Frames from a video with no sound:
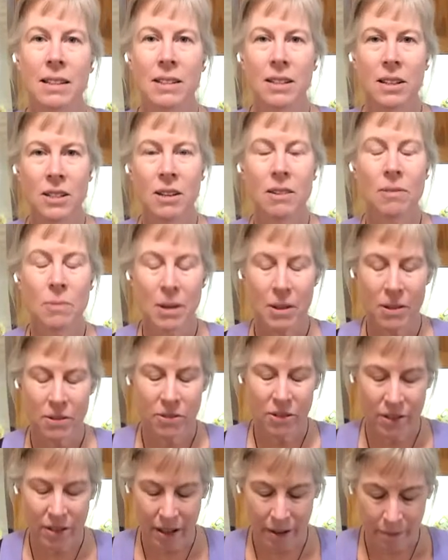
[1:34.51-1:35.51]
It's such a
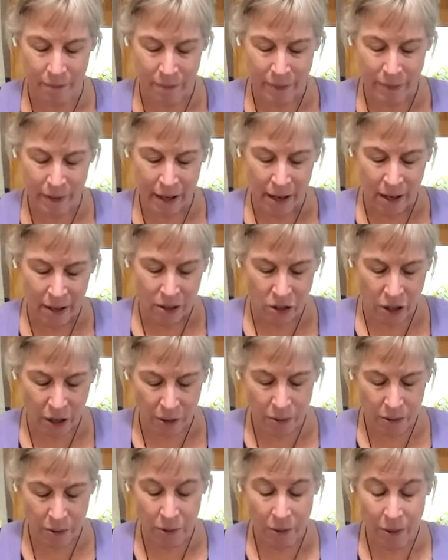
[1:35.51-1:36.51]
wonderful thing.
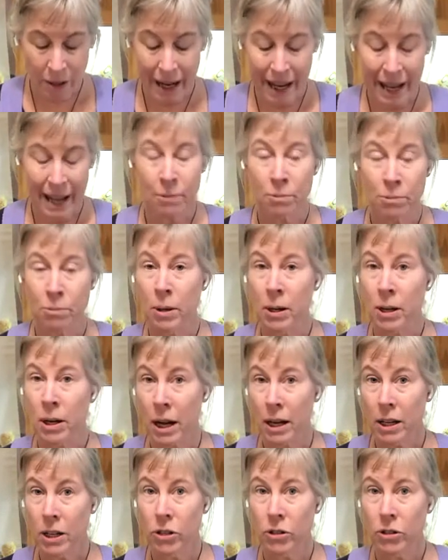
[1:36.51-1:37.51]
So at
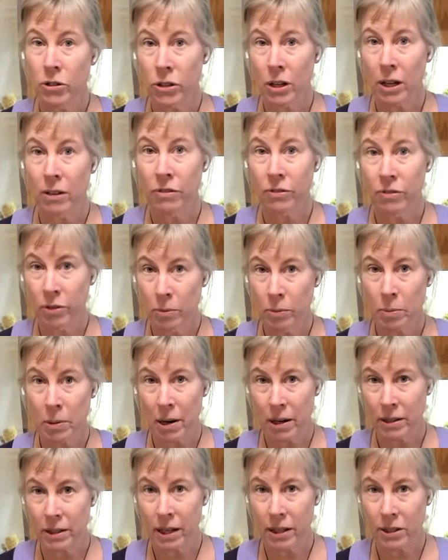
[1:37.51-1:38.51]
work, I use a food
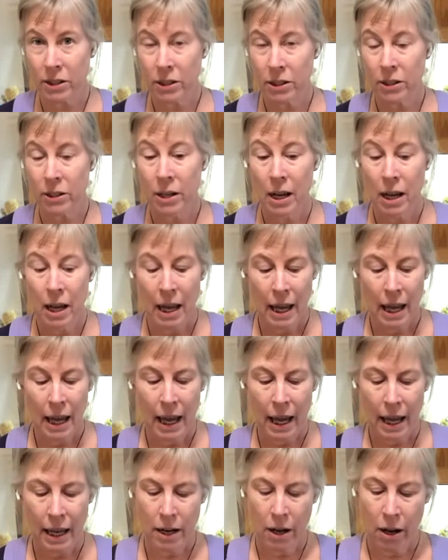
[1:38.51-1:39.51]
processor.
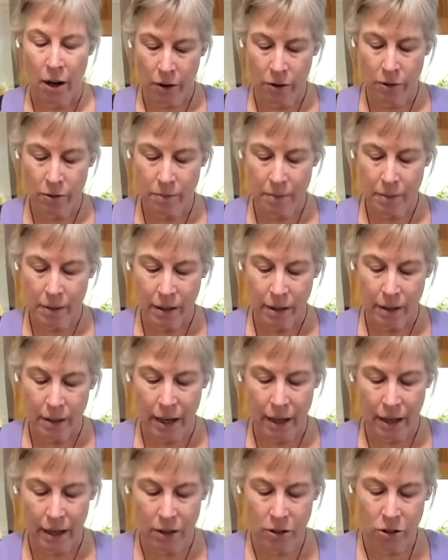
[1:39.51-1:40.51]
At home,
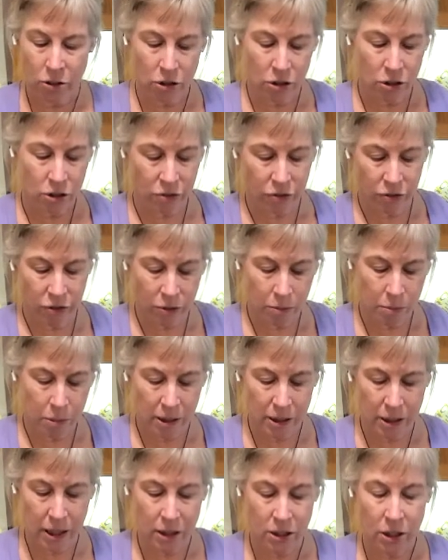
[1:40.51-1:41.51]
I either use a food
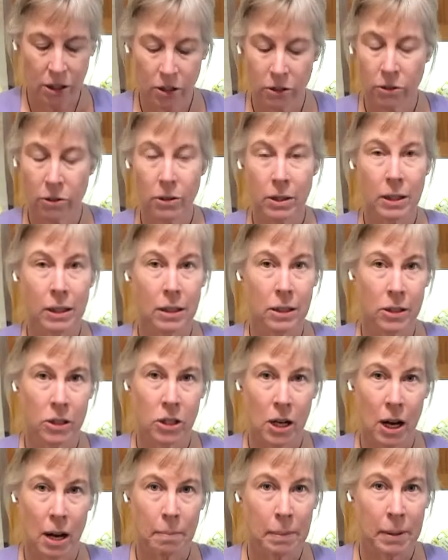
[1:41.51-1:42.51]
processor or a little
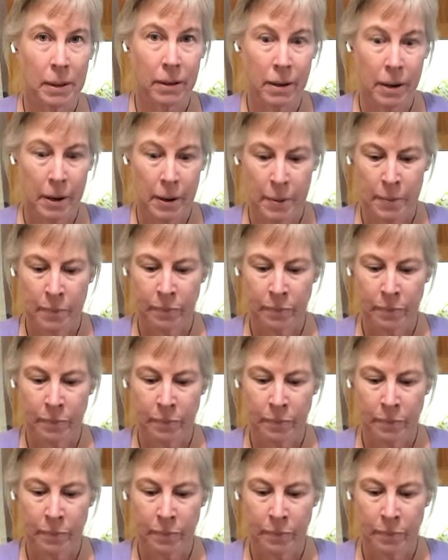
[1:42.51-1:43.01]
chopper.